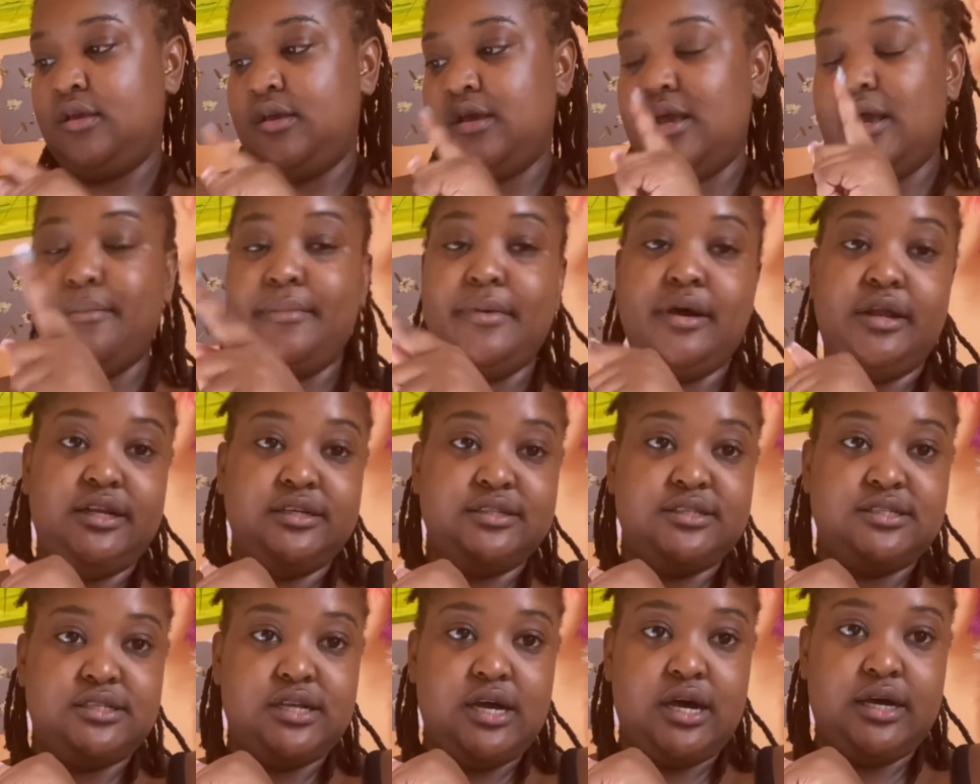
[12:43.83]
I'm gonna
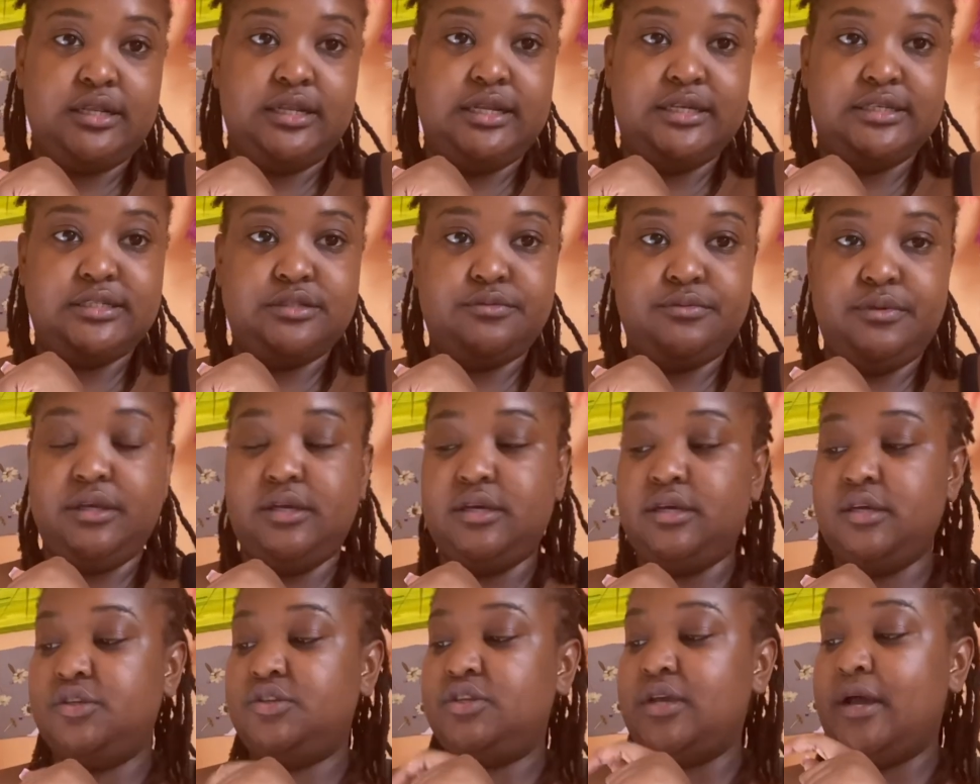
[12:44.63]
start this week.
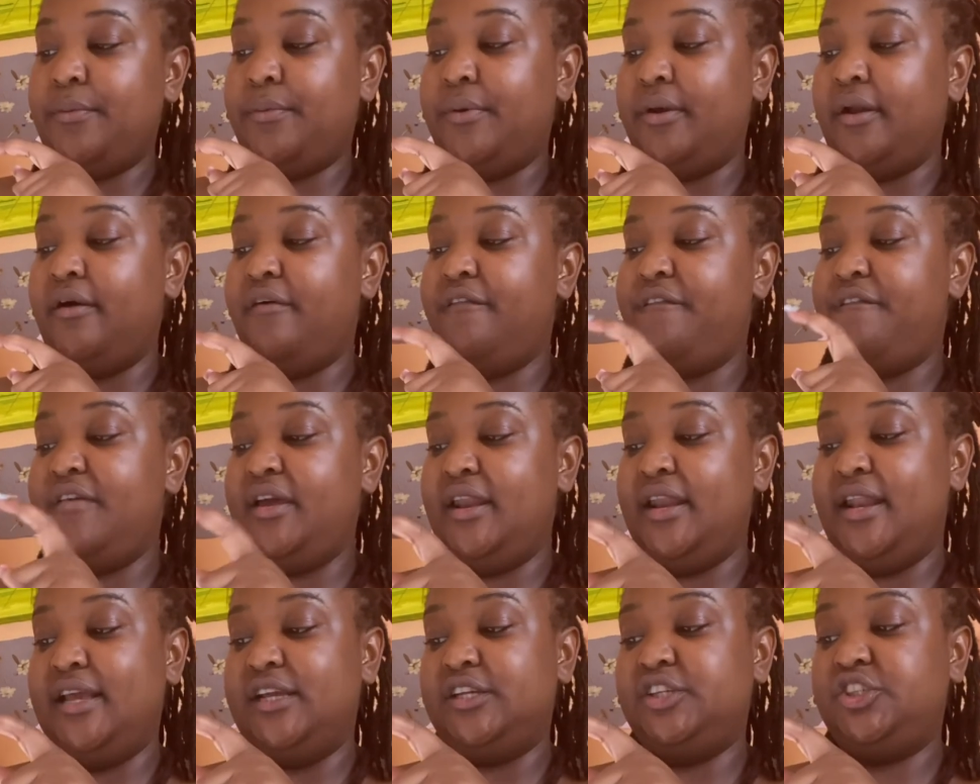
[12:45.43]
So I wanna
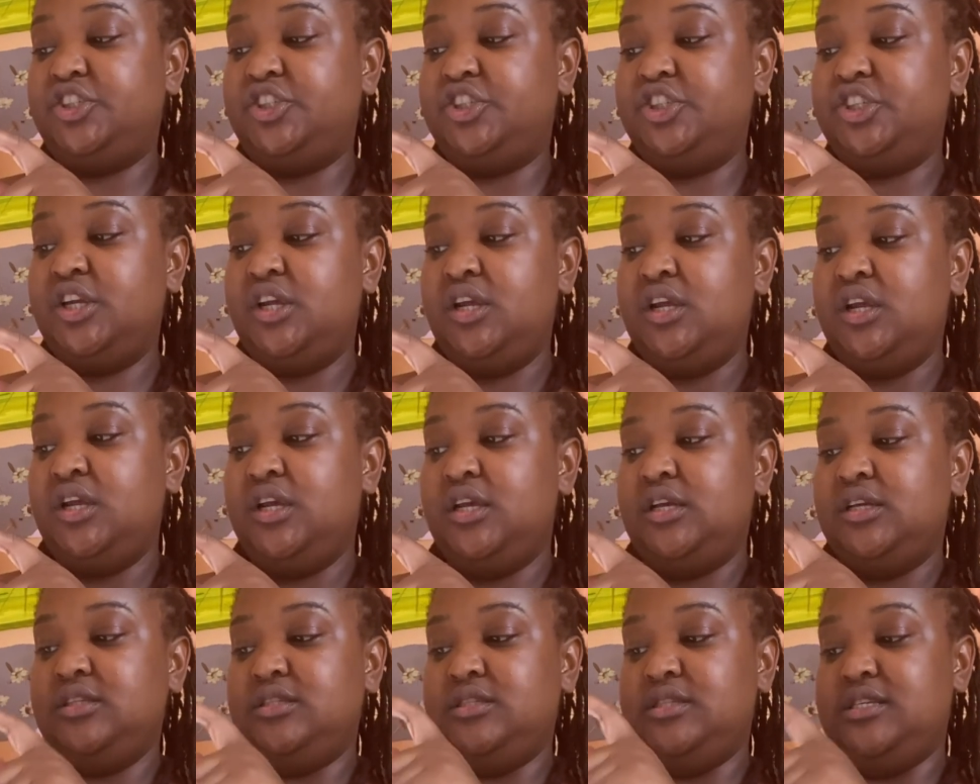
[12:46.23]
finish
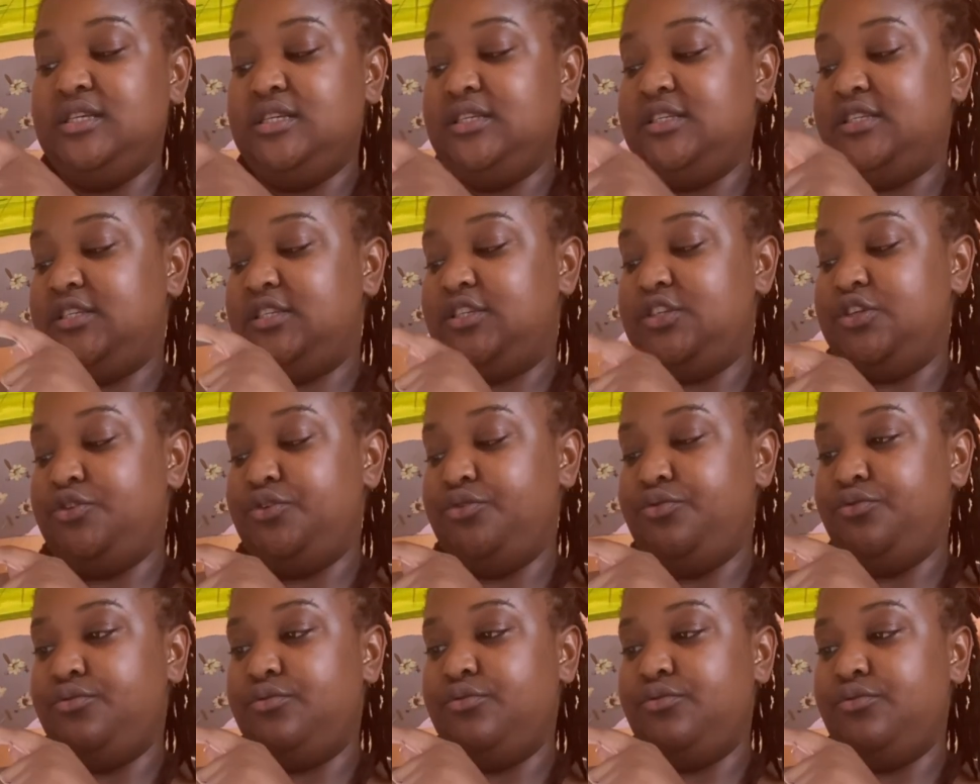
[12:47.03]
these
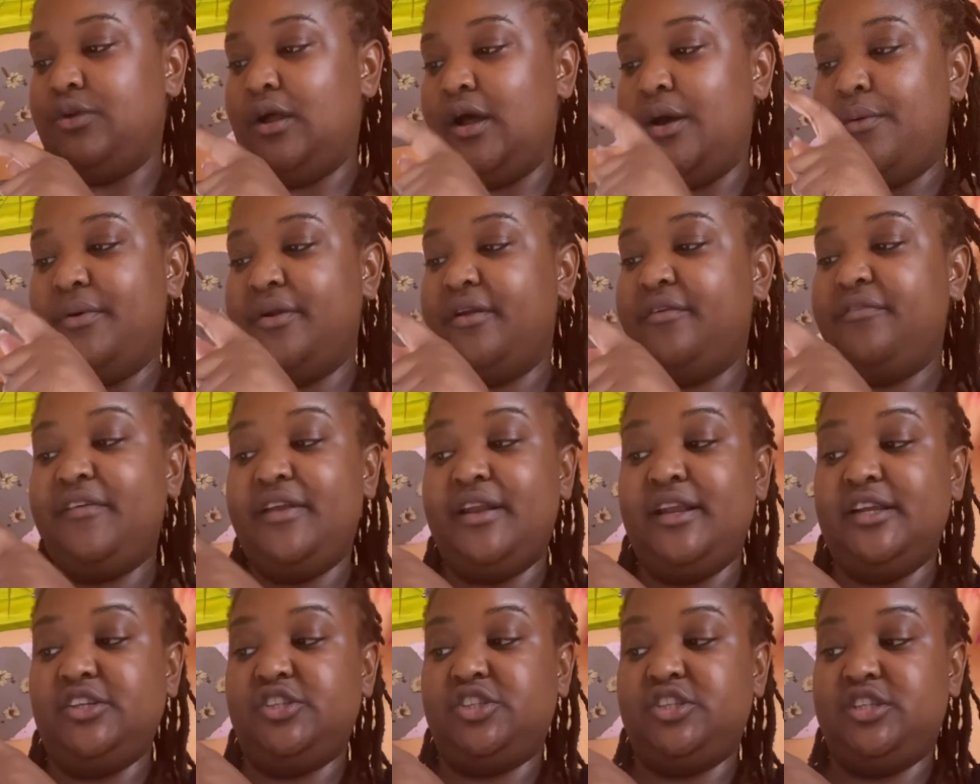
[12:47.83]
two. I wanna
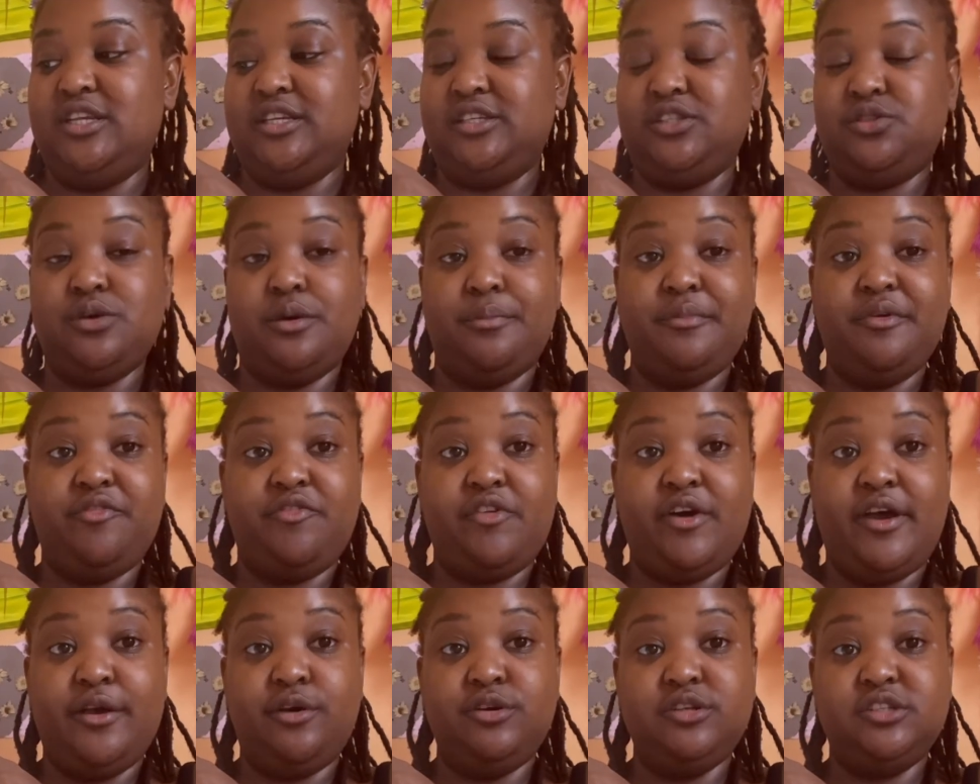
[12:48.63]
finish this one
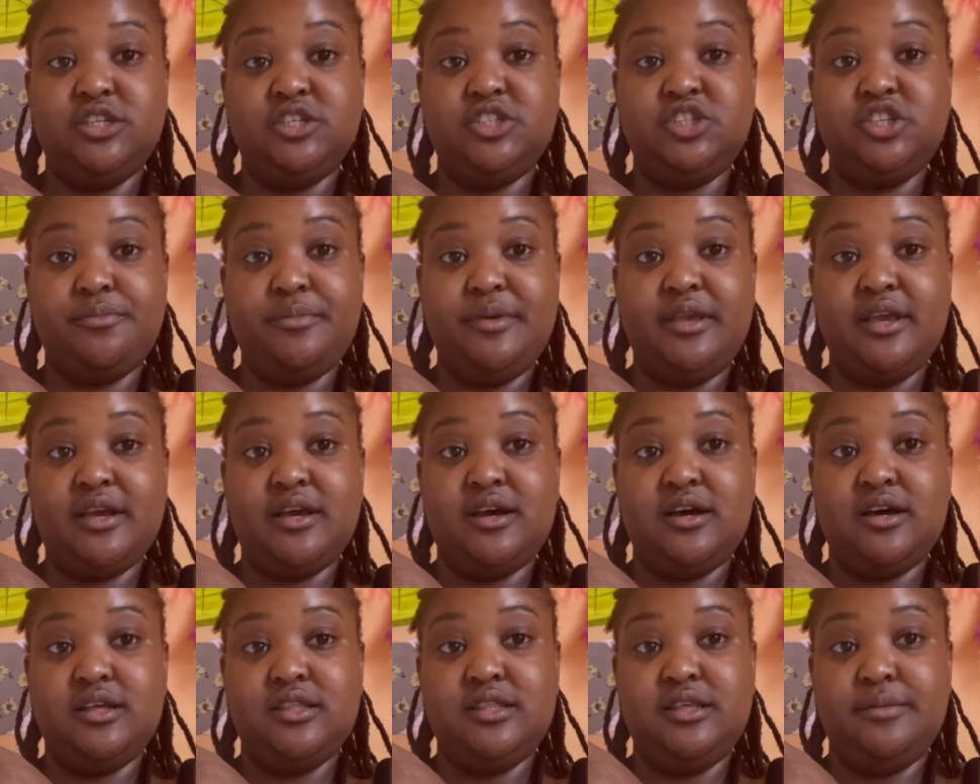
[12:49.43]
before I go to
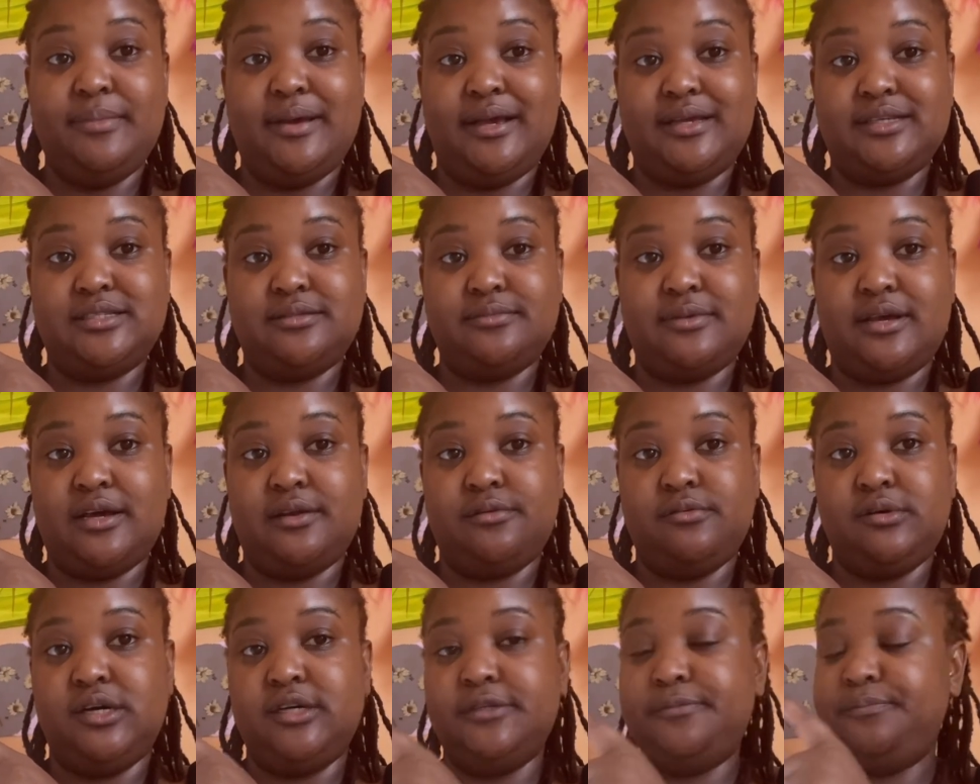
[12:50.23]
Jamaica, The Best
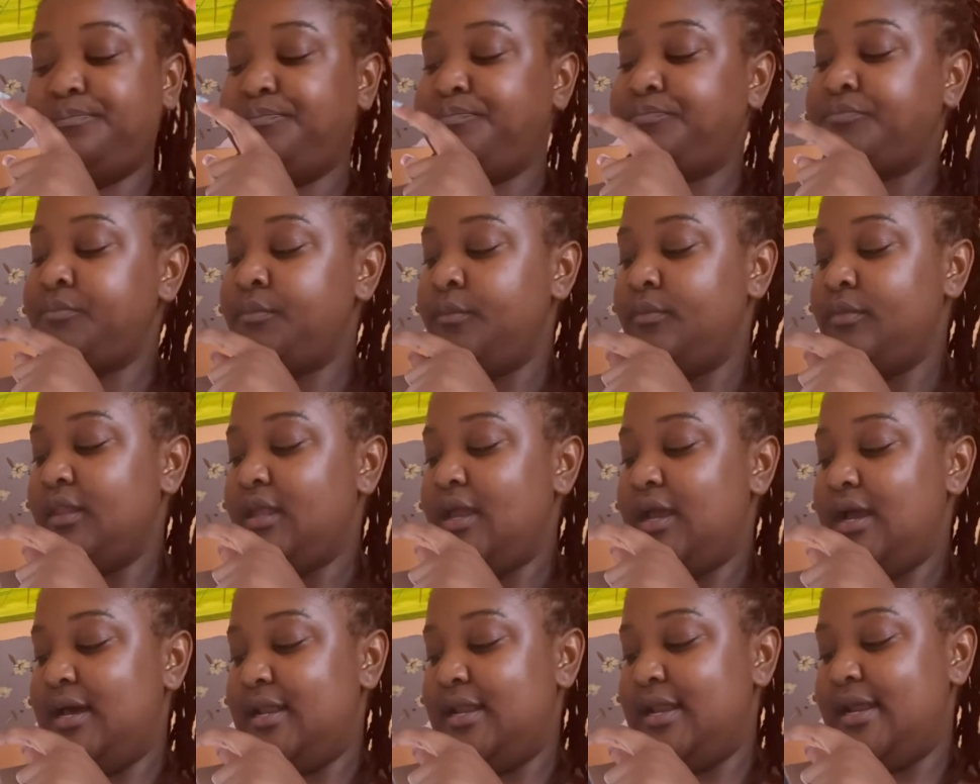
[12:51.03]
Man one.
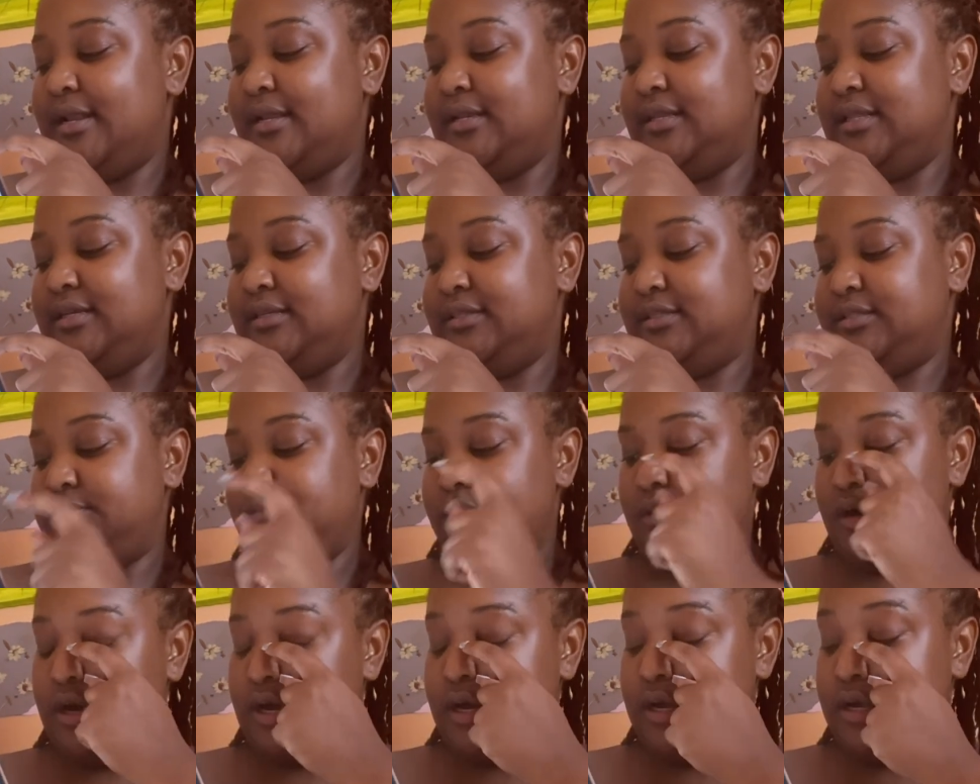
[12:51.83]
And then this
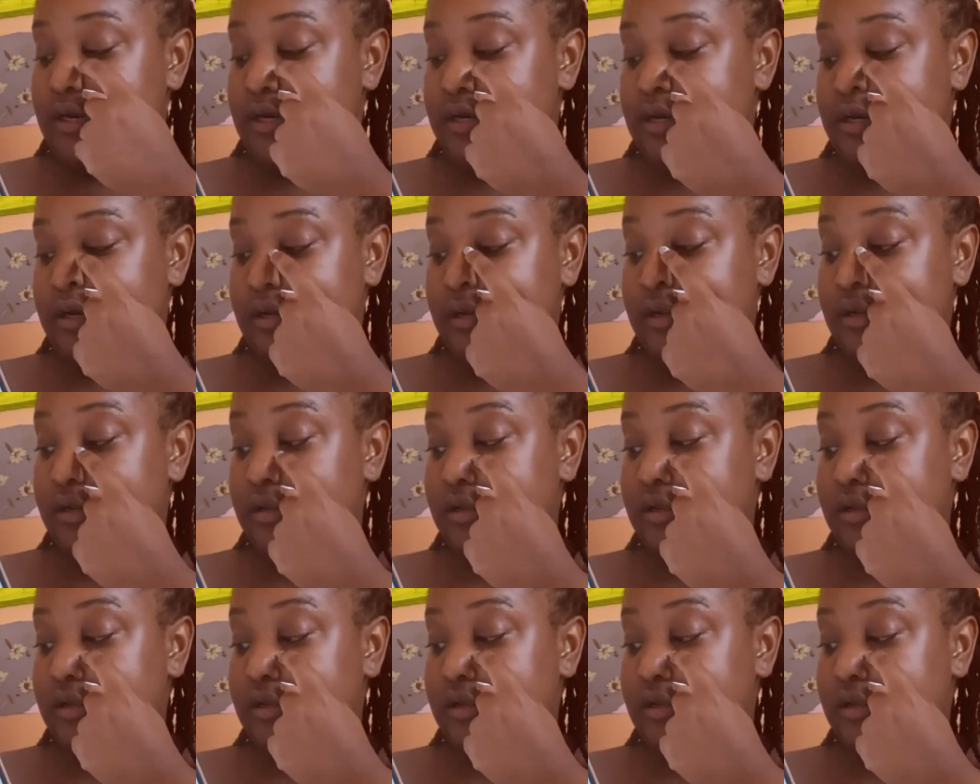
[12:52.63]
one